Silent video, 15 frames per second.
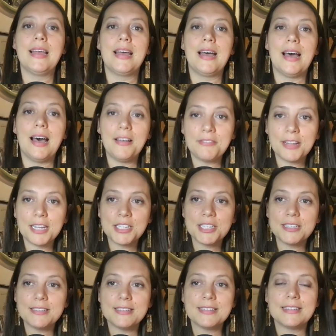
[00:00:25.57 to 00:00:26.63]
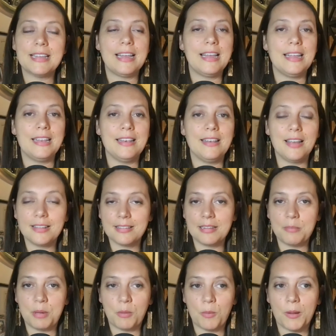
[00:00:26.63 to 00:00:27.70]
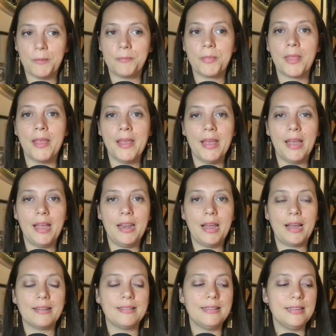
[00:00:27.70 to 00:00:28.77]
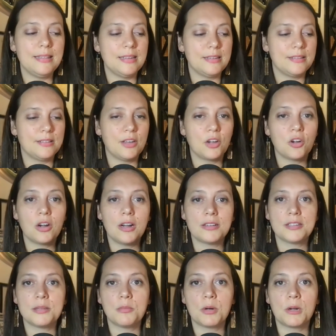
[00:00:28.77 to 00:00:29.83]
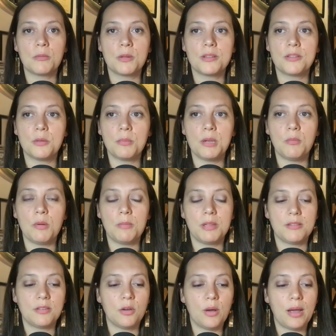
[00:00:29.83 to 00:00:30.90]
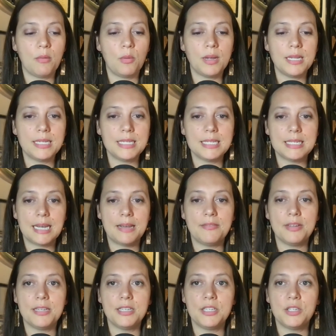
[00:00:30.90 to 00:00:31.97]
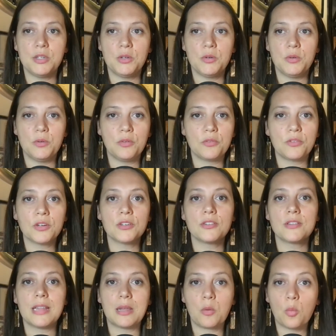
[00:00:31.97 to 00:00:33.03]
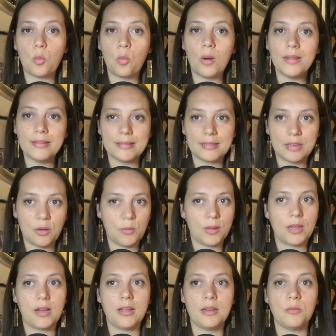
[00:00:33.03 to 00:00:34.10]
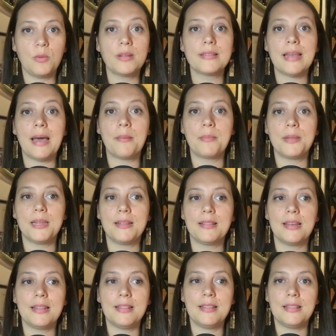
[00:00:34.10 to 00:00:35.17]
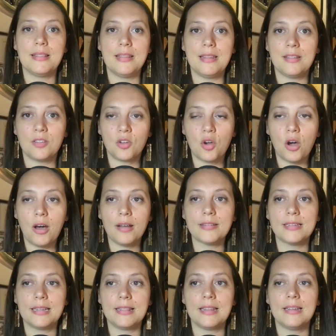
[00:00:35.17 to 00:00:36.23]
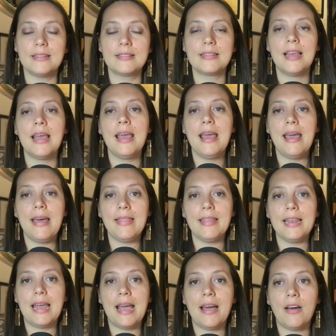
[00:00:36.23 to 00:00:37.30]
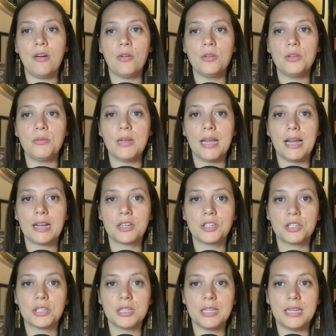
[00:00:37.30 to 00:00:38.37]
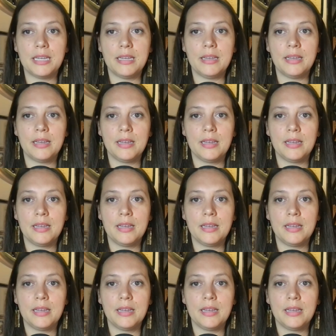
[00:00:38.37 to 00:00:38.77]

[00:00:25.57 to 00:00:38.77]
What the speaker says: hot flashes and not sleeping well. And I see this across the board with so many women. So I wanted to dive into first, like what's going on and what's happening that is causing this. And then how do we actually